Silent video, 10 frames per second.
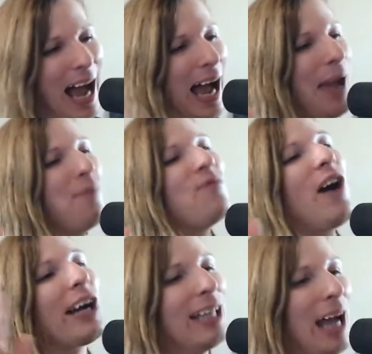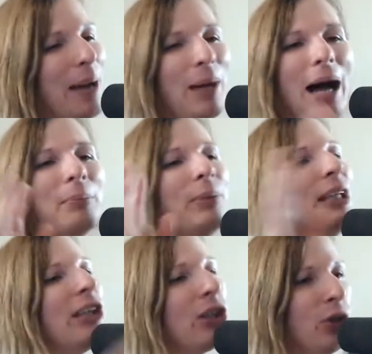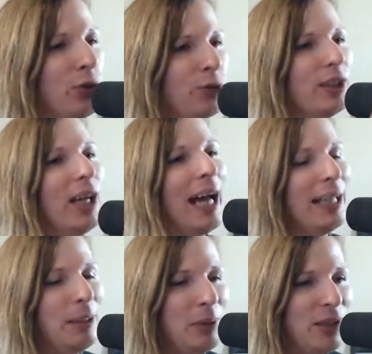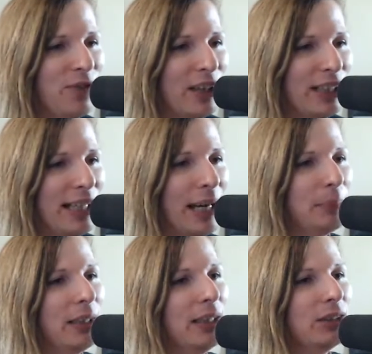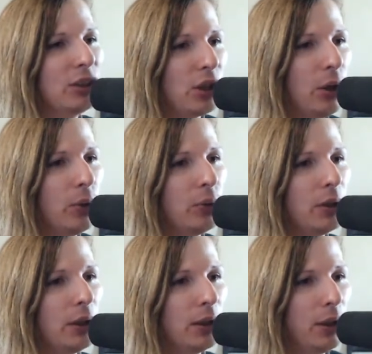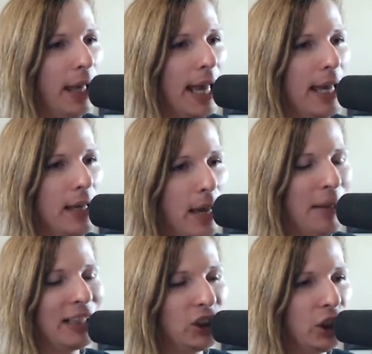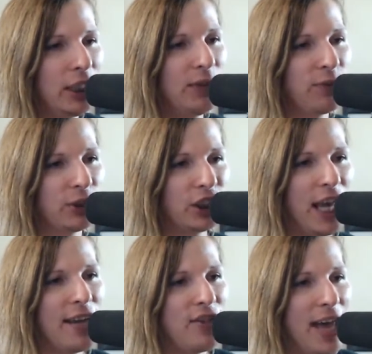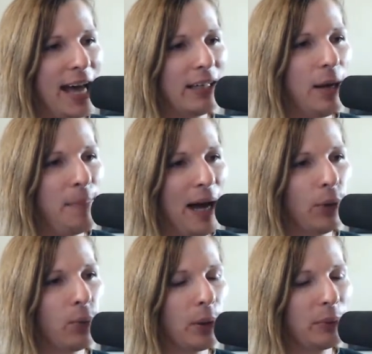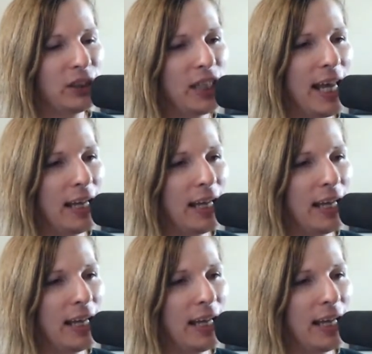I'm being a goof. I didn't mean to fuck you up. So am I shitty for saying that about where we stand?